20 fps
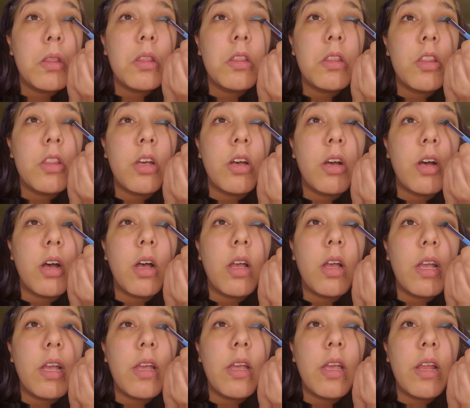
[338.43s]
the
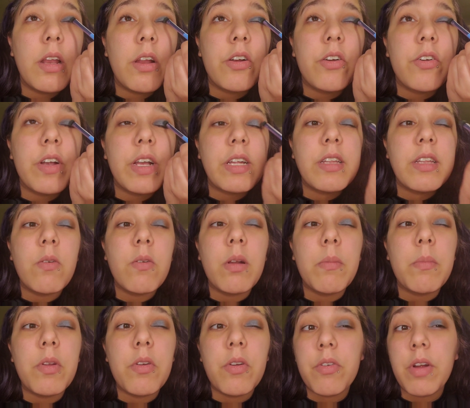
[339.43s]
inner crease, like what I'm
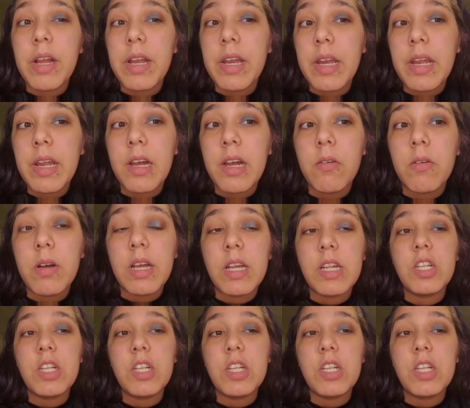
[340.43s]
doing right now, as